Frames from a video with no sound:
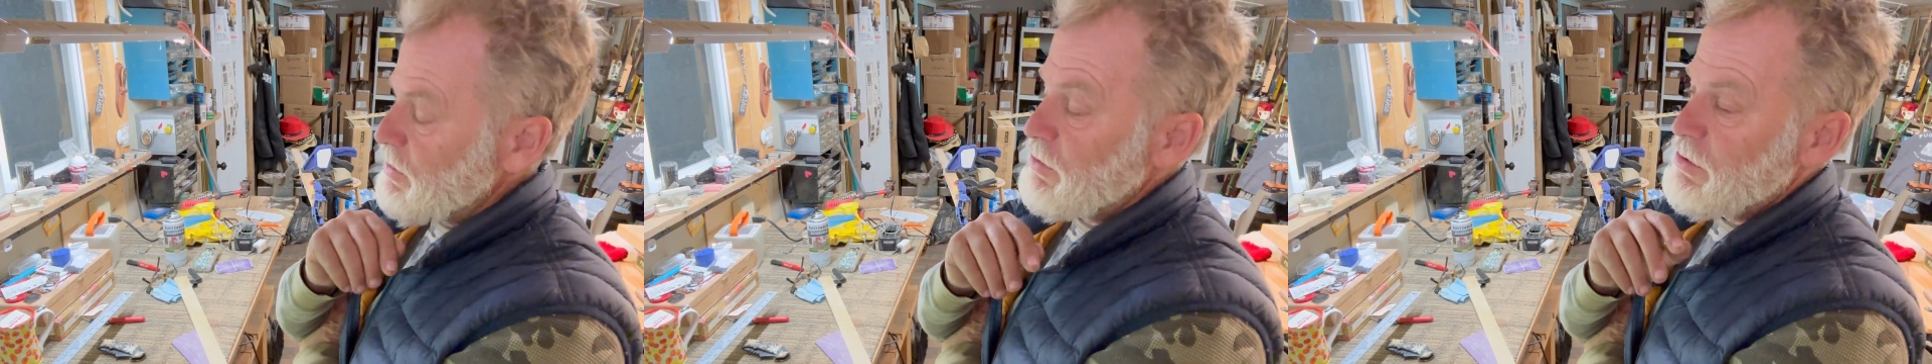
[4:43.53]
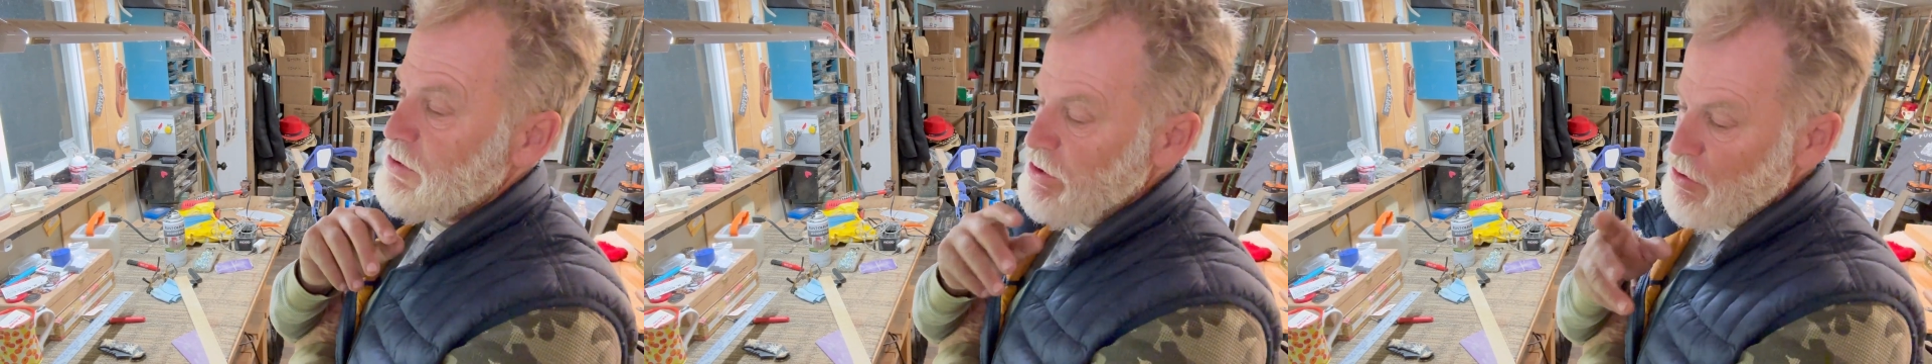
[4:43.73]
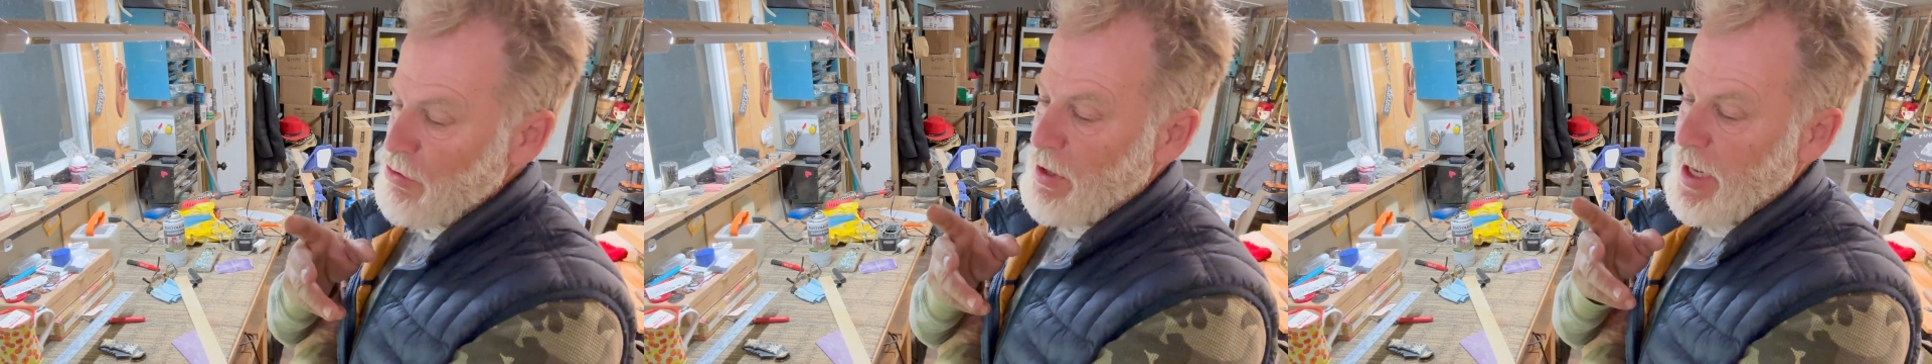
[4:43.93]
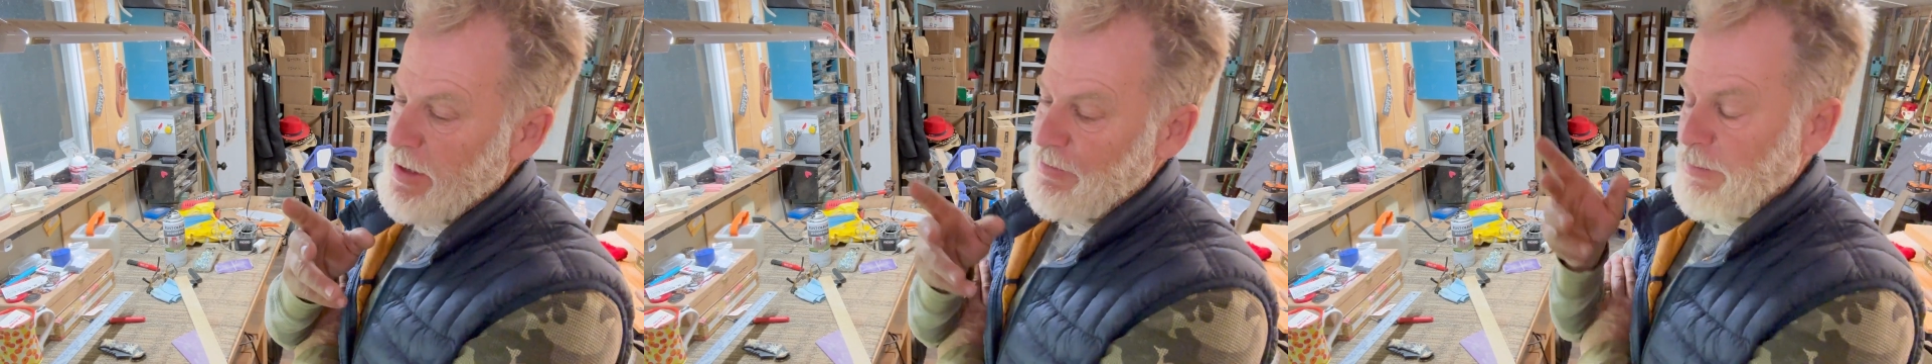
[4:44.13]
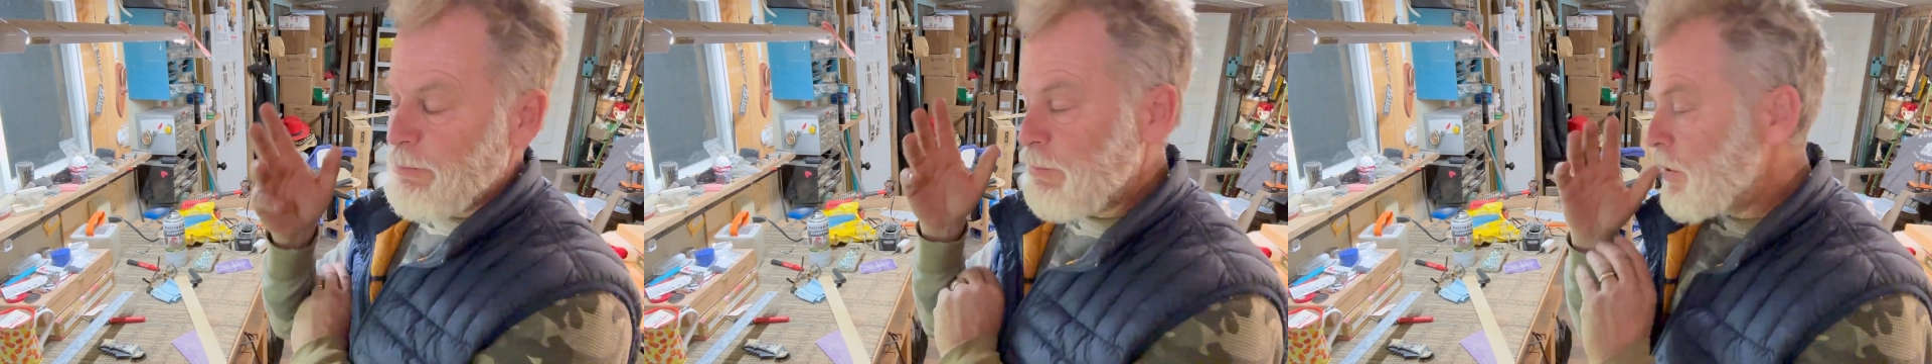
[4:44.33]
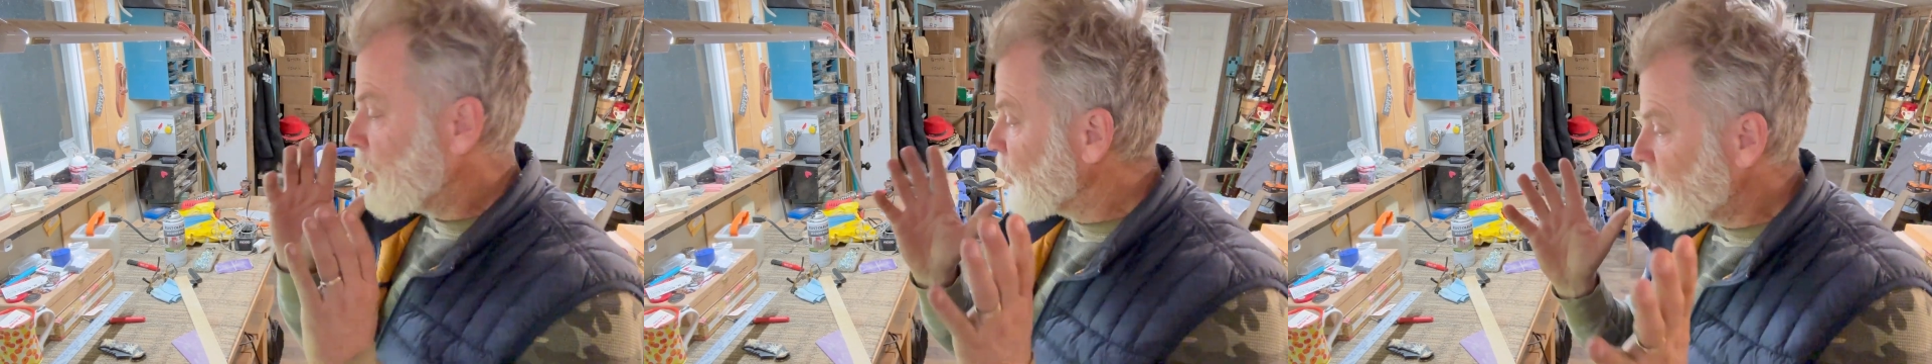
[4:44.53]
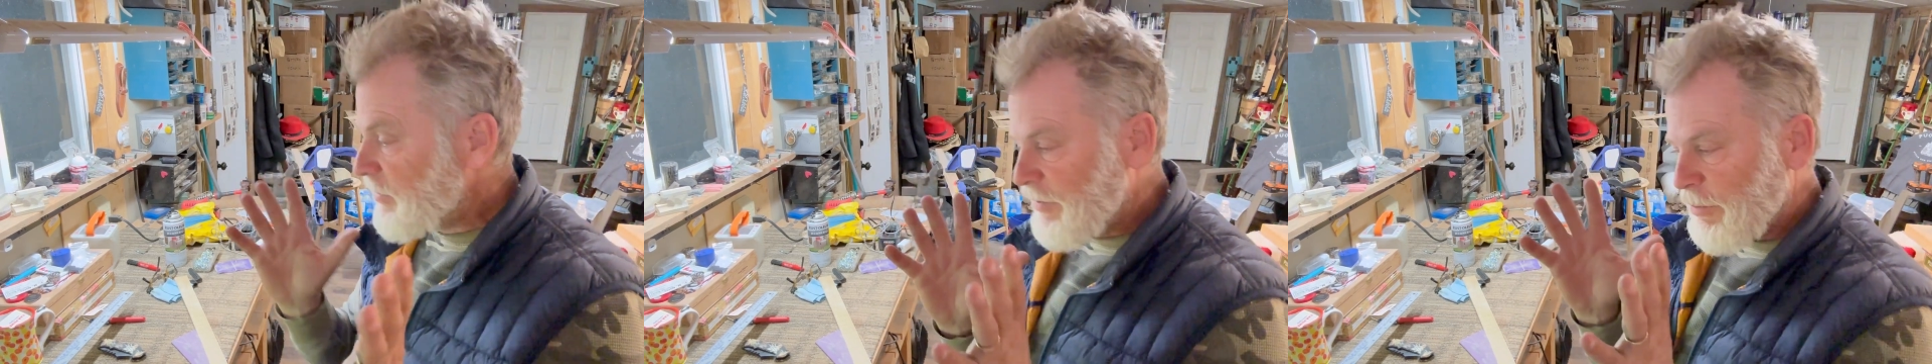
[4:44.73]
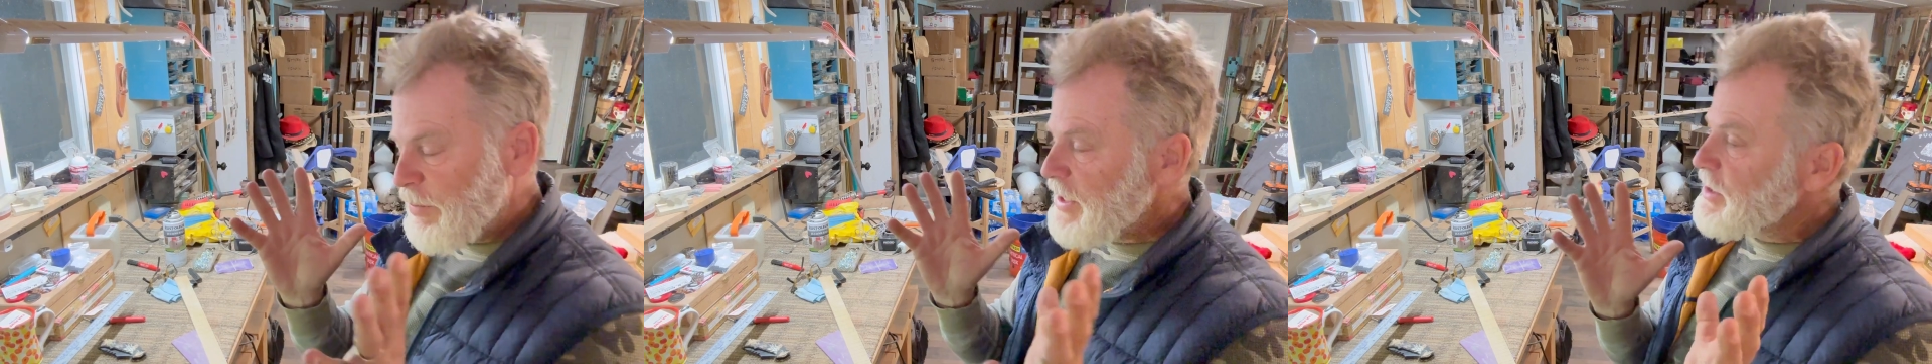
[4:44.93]
do have a
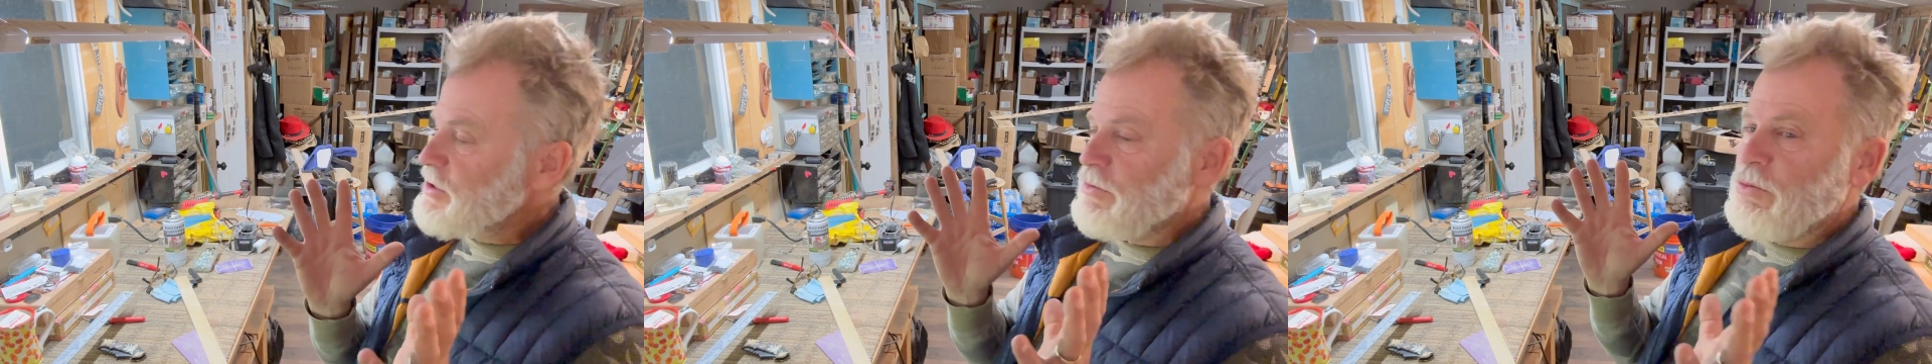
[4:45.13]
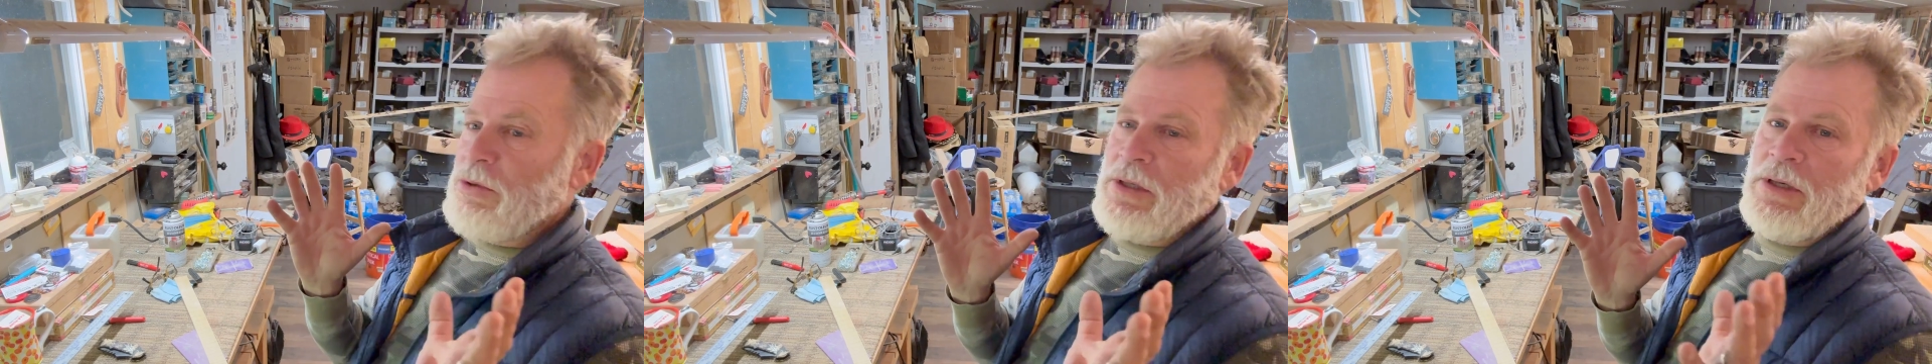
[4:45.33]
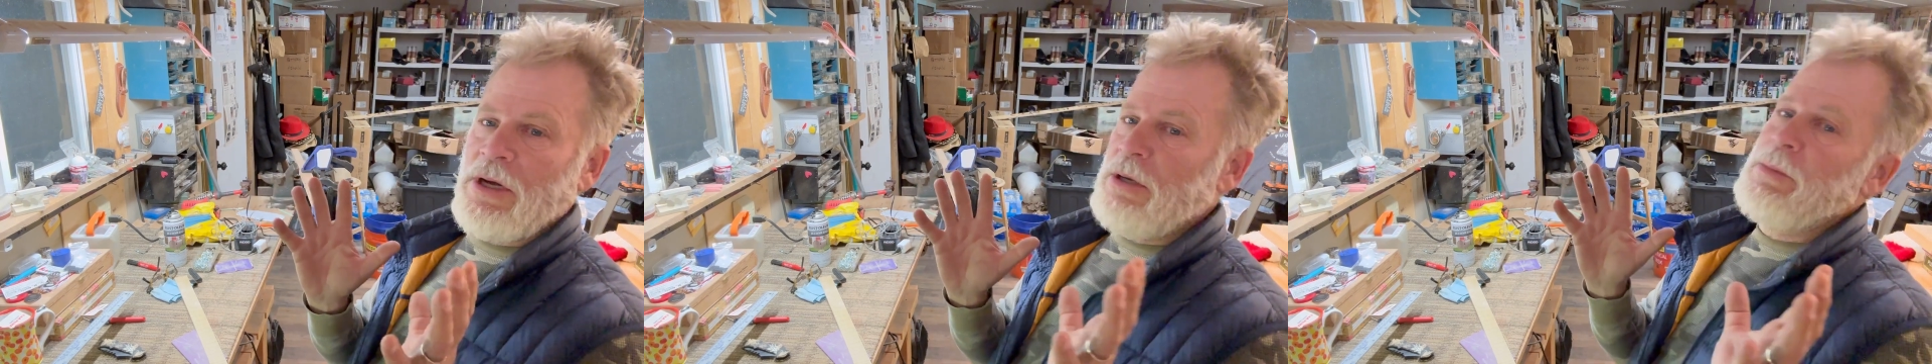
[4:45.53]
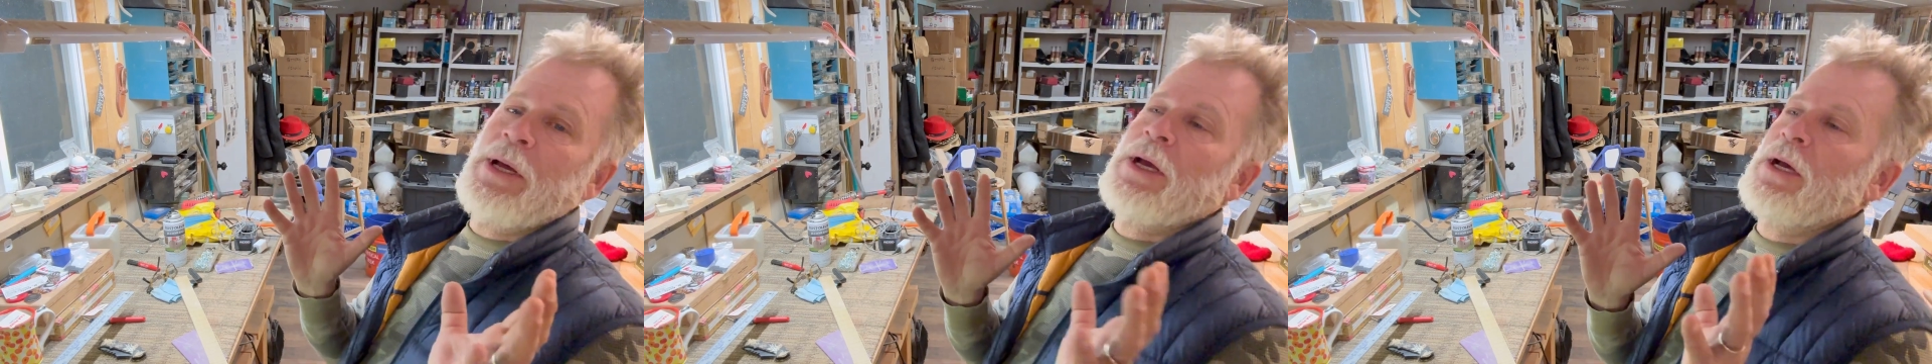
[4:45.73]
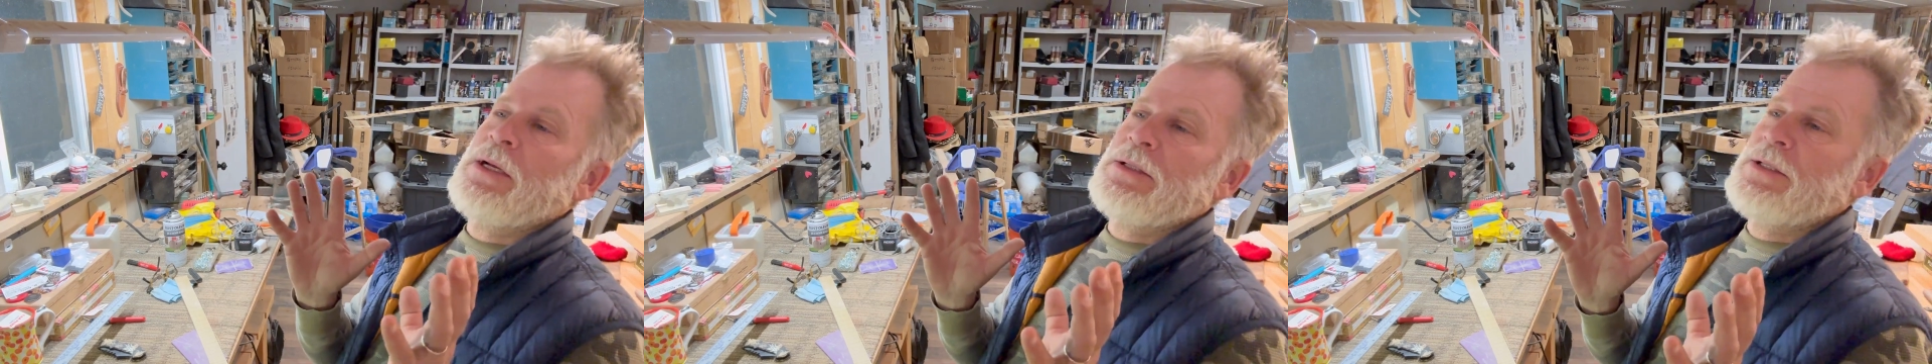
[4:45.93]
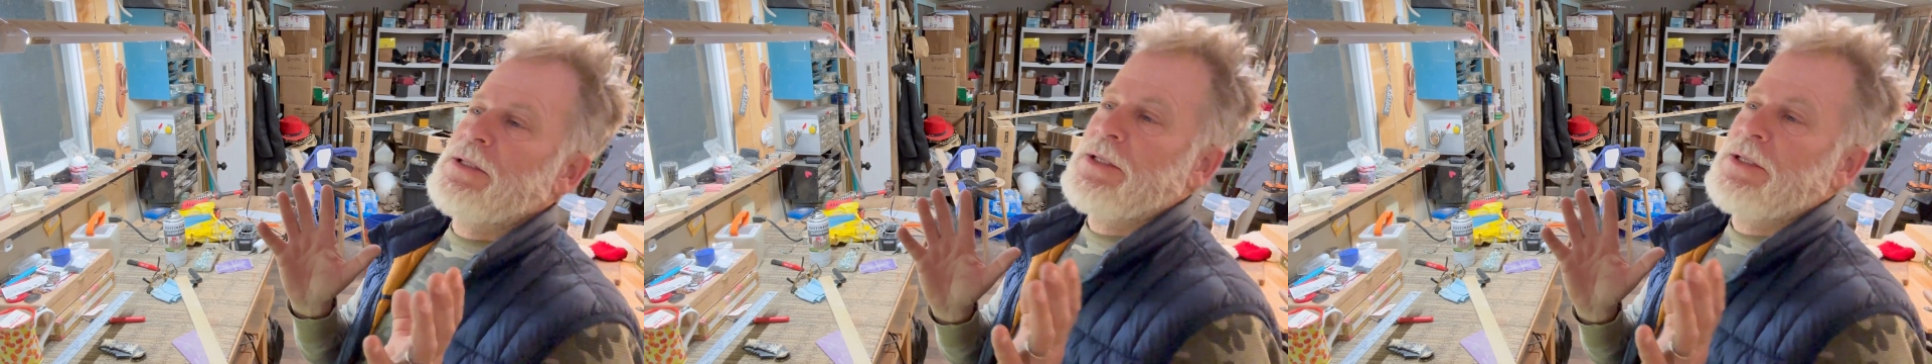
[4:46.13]
beautiful piece of wood, oh my gosh,